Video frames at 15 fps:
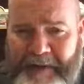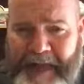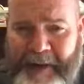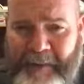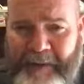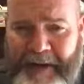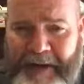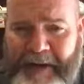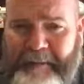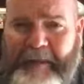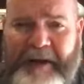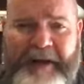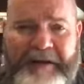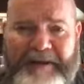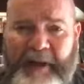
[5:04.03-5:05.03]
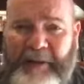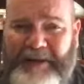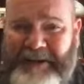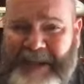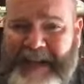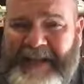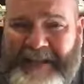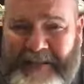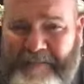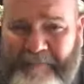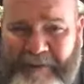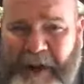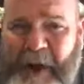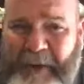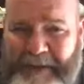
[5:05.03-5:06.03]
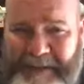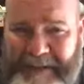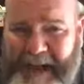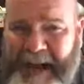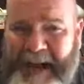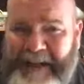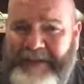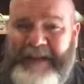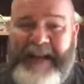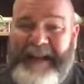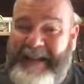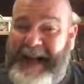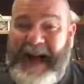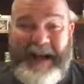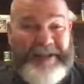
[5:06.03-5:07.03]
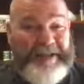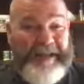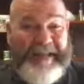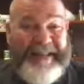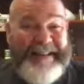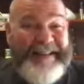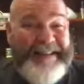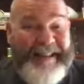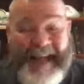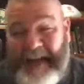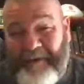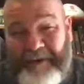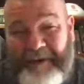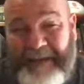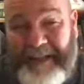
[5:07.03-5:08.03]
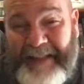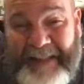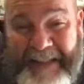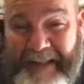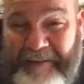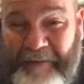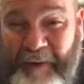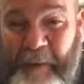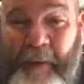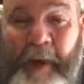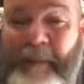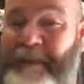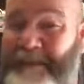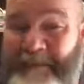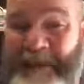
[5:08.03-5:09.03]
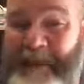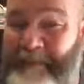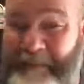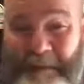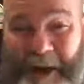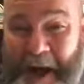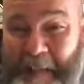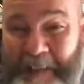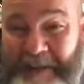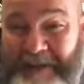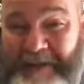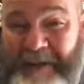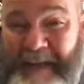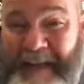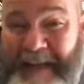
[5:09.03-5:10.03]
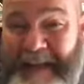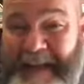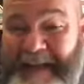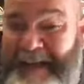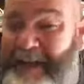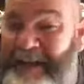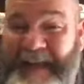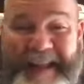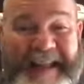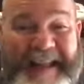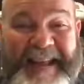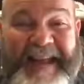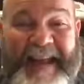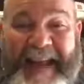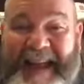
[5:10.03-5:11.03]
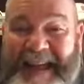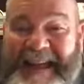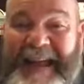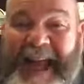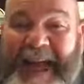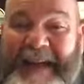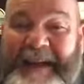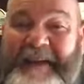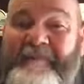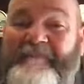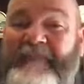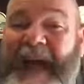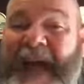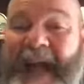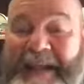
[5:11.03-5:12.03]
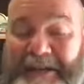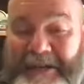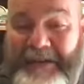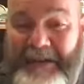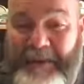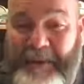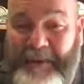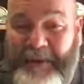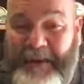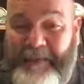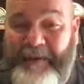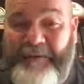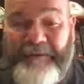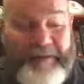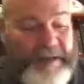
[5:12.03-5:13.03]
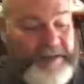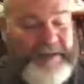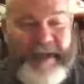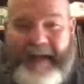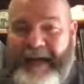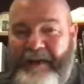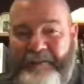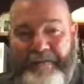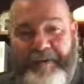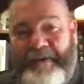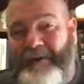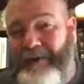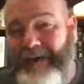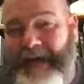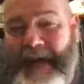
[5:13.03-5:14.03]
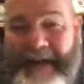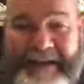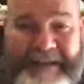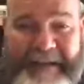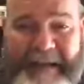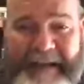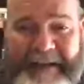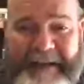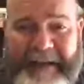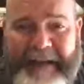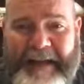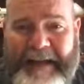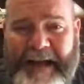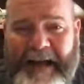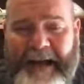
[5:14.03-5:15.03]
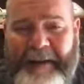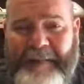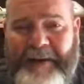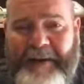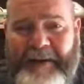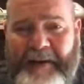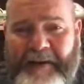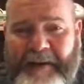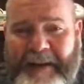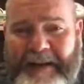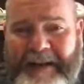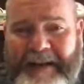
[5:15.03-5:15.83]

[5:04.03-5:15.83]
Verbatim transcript: they were in because they were chasing false gods, gods that could never deliver what was being promised. You know, and he he had compassion on them. Now, friends, for you and I today, um, you know,